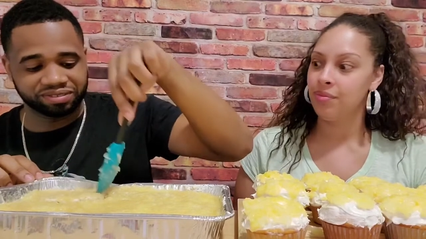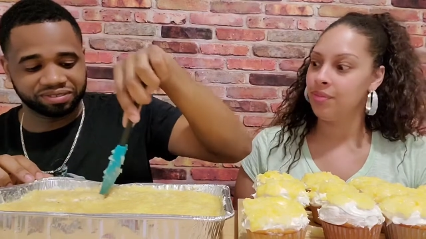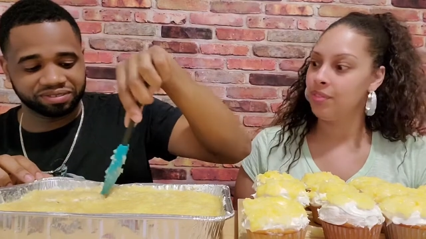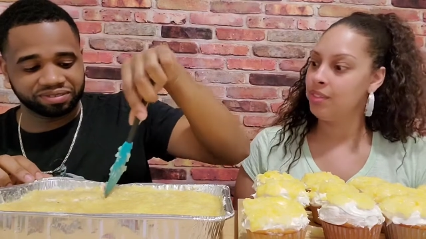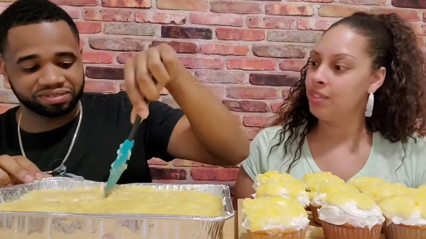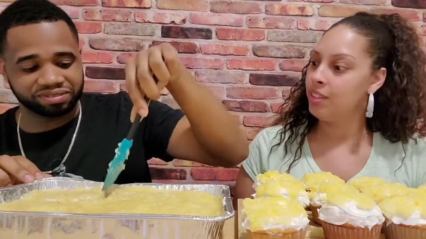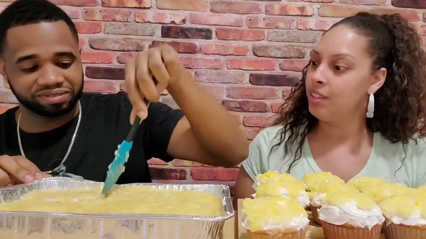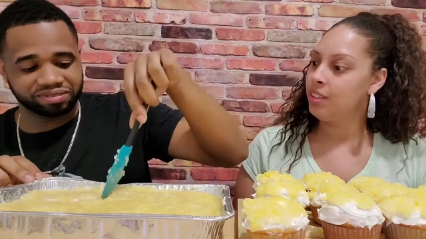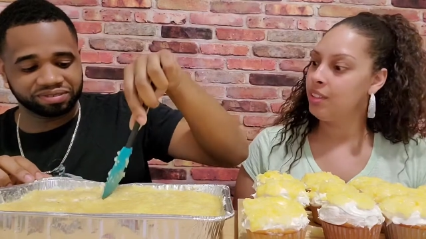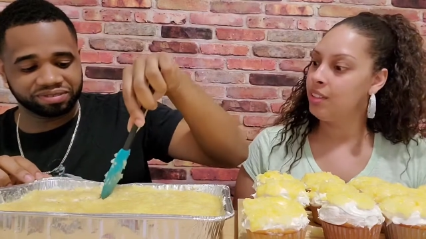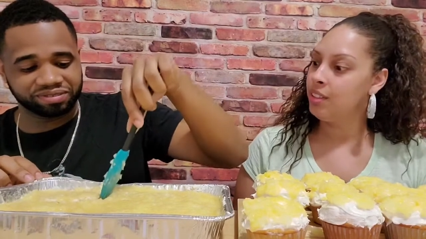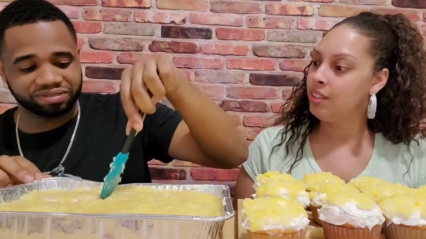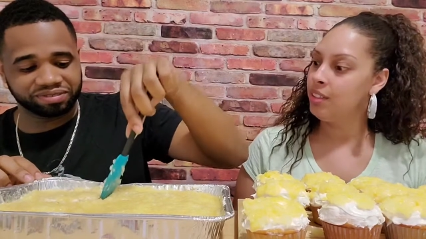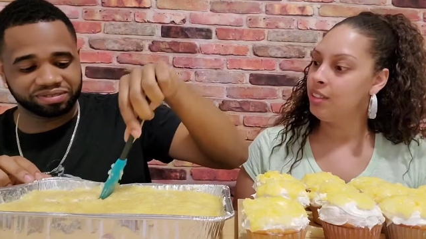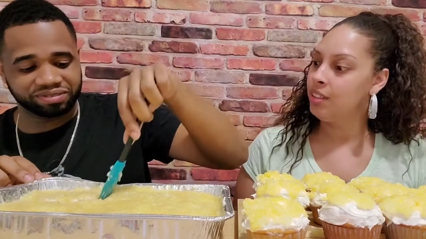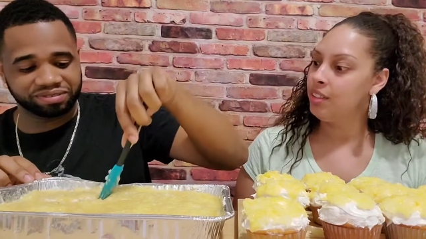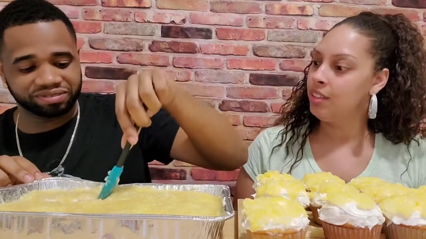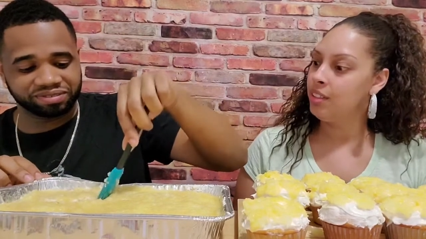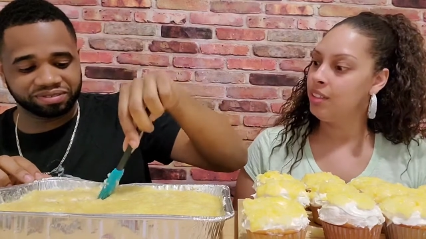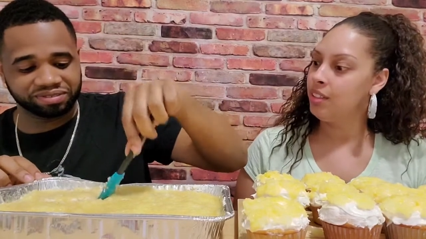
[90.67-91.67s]

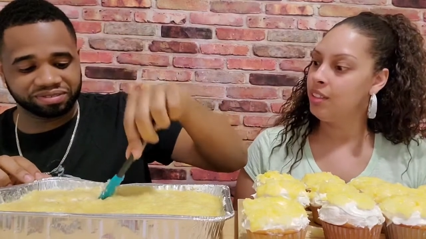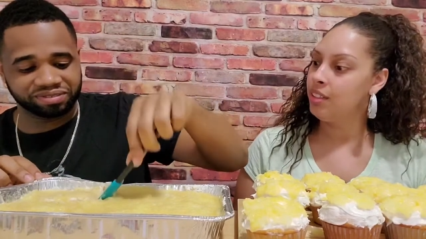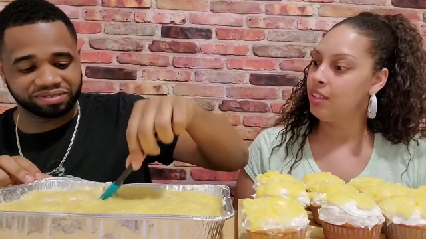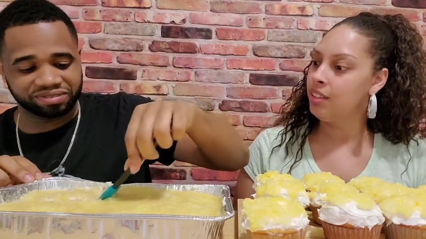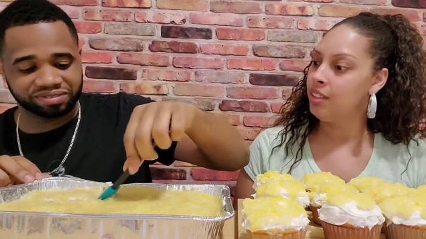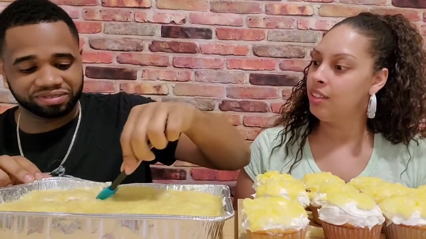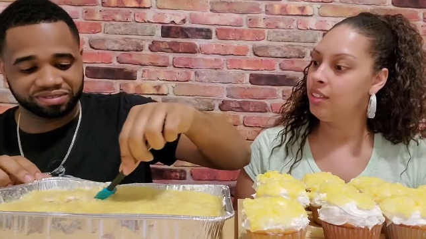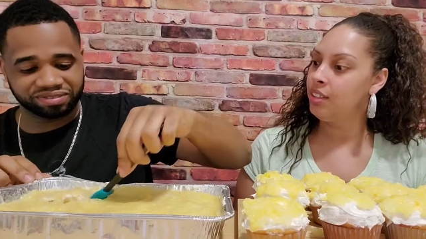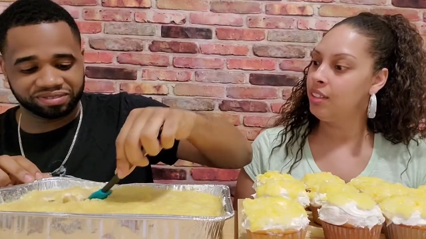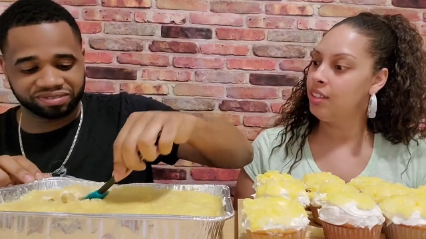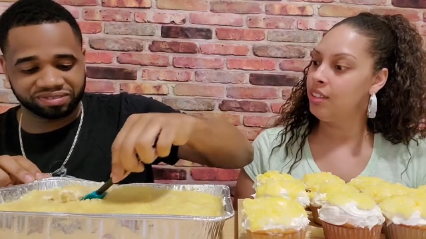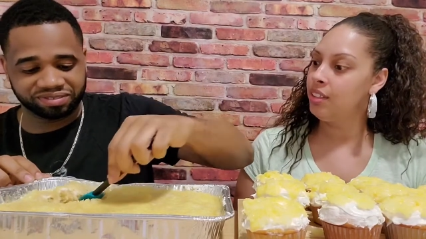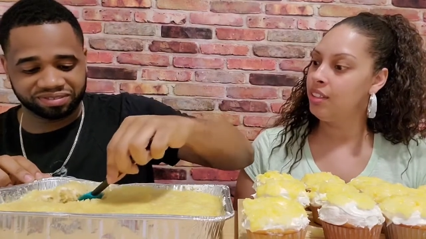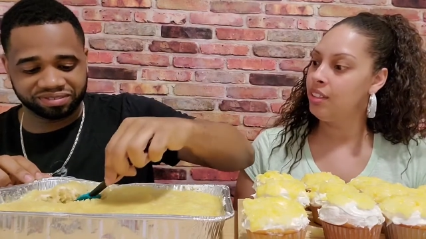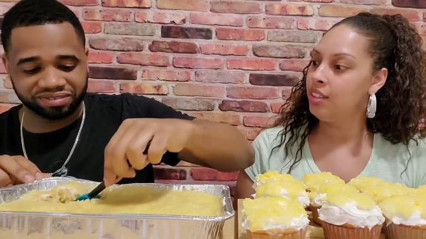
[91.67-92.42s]
(silence)